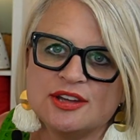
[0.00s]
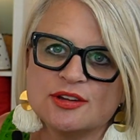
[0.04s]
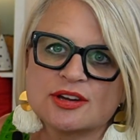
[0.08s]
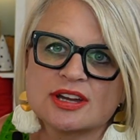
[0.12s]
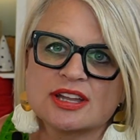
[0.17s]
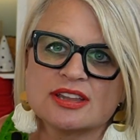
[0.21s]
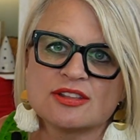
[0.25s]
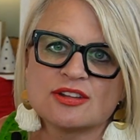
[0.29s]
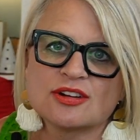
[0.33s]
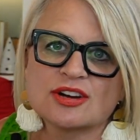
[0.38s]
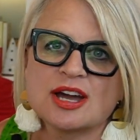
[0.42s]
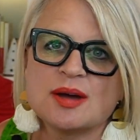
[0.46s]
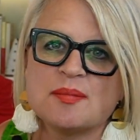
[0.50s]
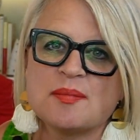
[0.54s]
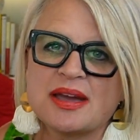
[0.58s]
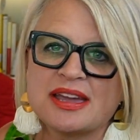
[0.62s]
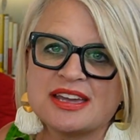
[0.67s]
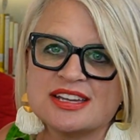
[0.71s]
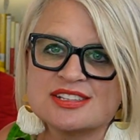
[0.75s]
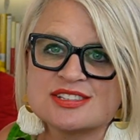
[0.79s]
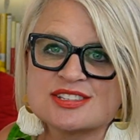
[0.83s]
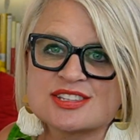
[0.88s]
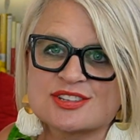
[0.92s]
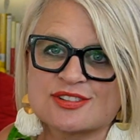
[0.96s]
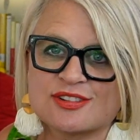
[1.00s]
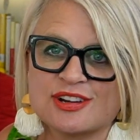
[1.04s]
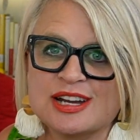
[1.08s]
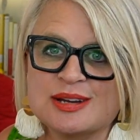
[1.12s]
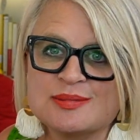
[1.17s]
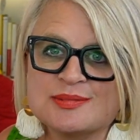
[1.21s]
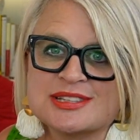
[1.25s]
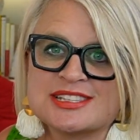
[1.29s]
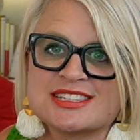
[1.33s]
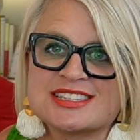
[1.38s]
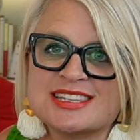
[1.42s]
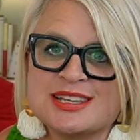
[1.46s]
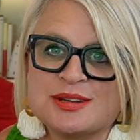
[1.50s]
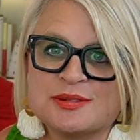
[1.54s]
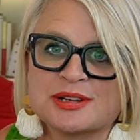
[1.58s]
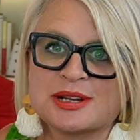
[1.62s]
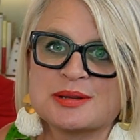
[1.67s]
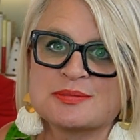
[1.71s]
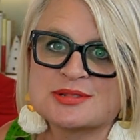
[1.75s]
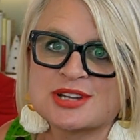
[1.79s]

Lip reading: You can look on my Instagram and see what I'm